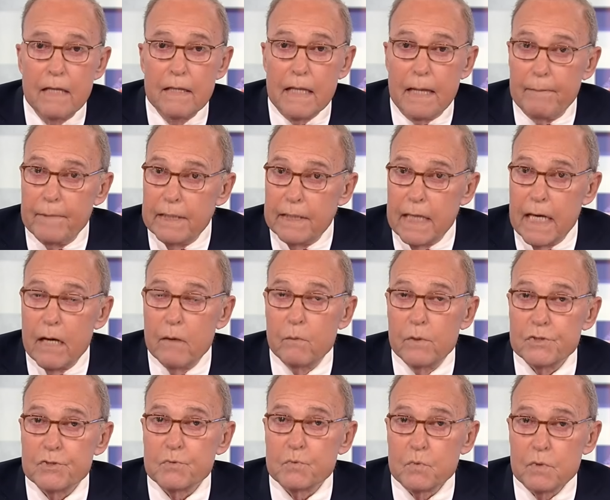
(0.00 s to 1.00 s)
I mean, that
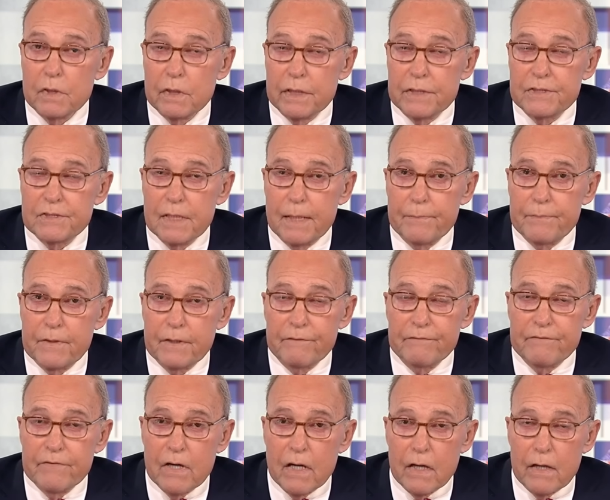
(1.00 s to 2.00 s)
was really something
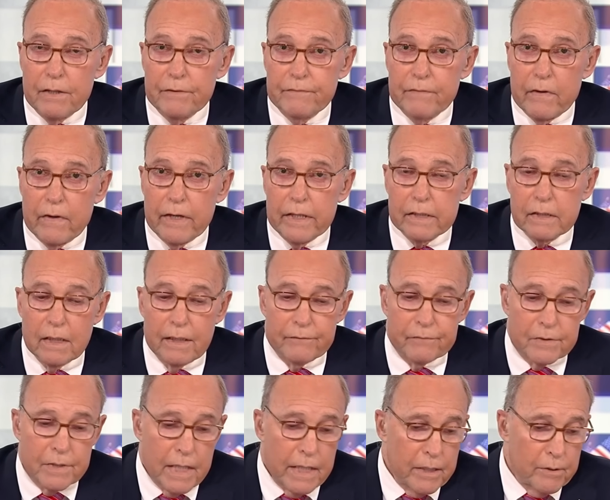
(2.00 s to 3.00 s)
very, very
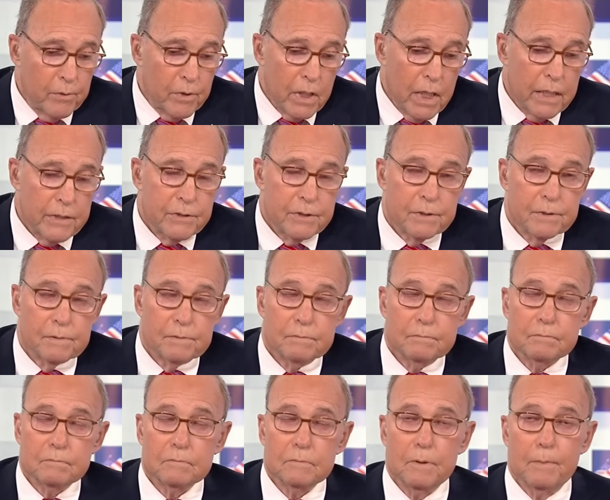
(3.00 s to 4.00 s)
clever. And then he went on to
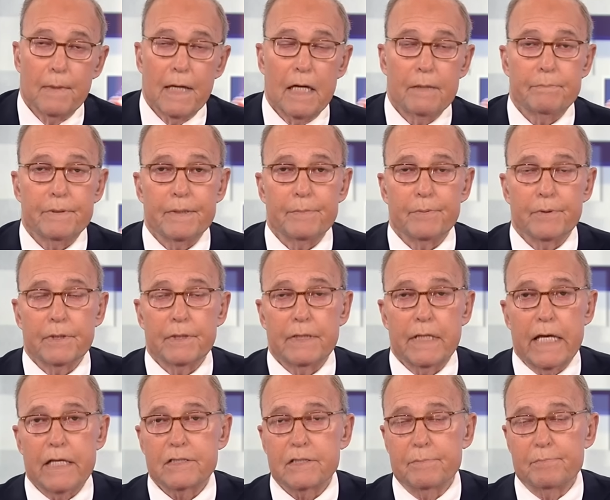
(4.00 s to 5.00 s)
remind people that
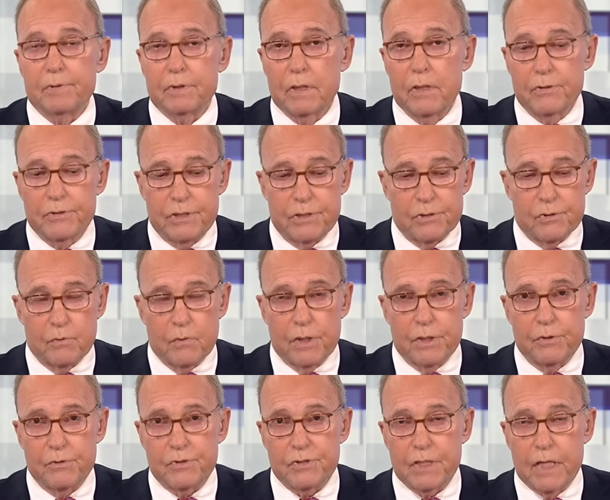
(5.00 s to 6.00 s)
Nancy Pelosi is the
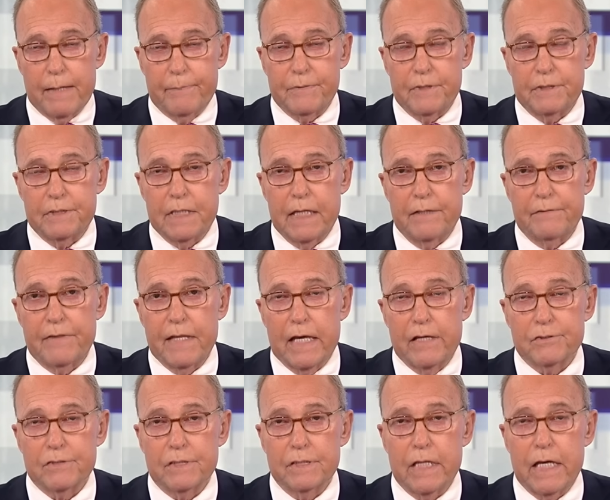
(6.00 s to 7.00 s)
one who stopped the
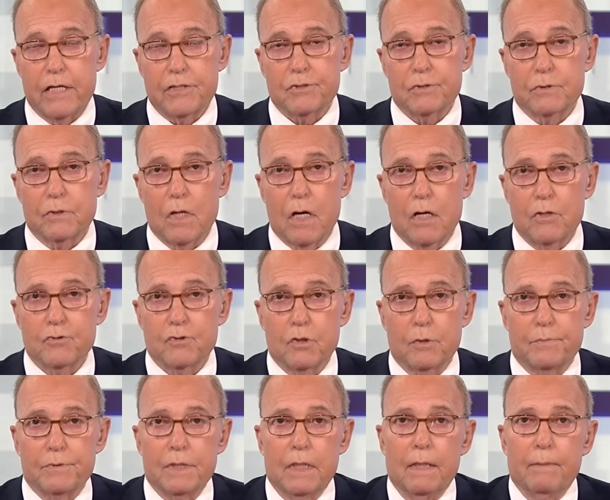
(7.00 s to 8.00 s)
10,000 National Guard
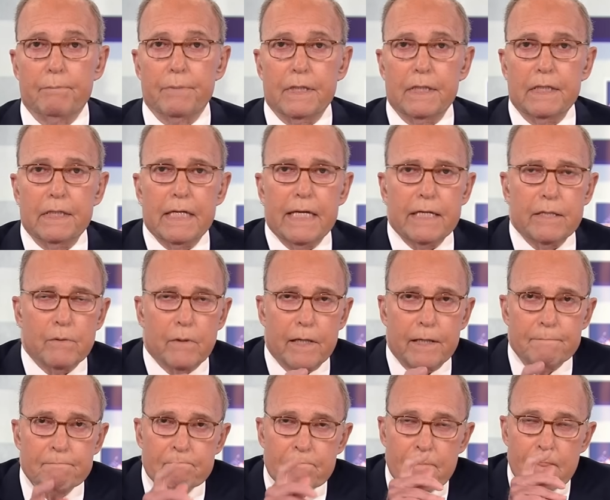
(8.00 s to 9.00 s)
troops. But in any
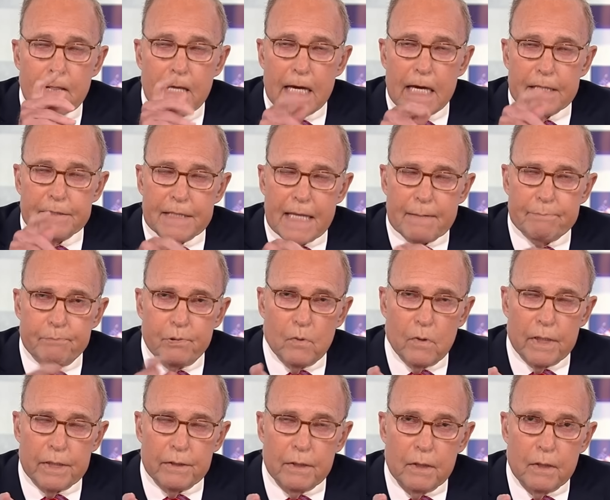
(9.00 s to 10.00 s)
way, at that
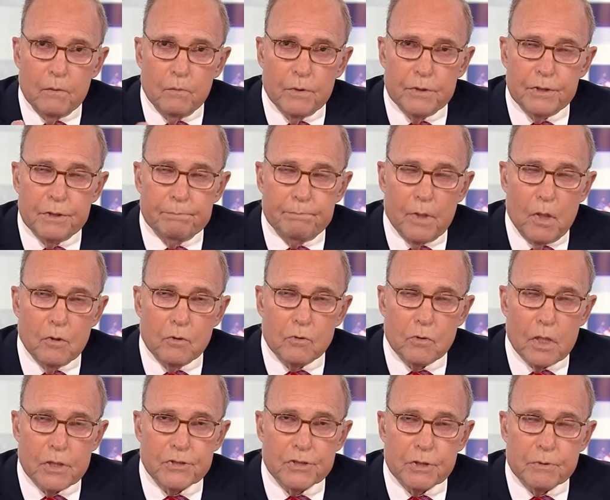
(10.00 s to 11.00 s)
point with the bone
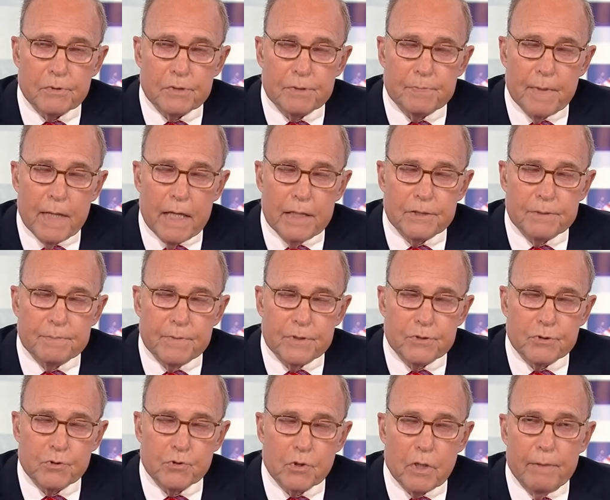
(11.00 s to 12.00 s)
crushing response
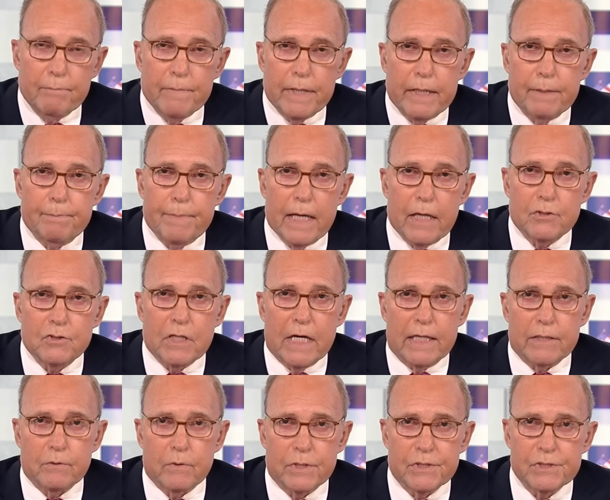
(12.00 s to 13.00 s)
Mr. Trump made about
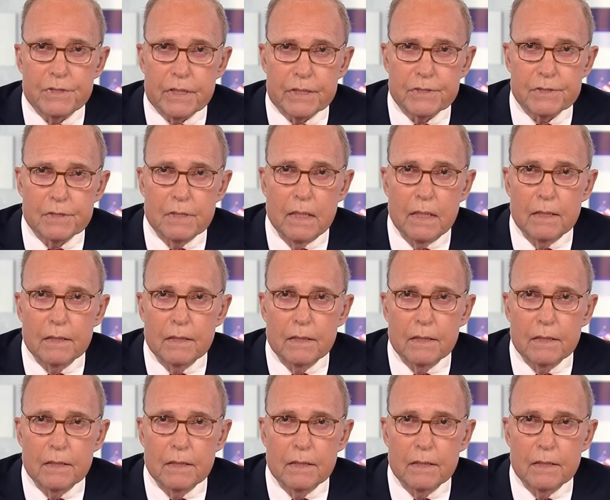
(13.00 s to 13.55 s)
January 6th.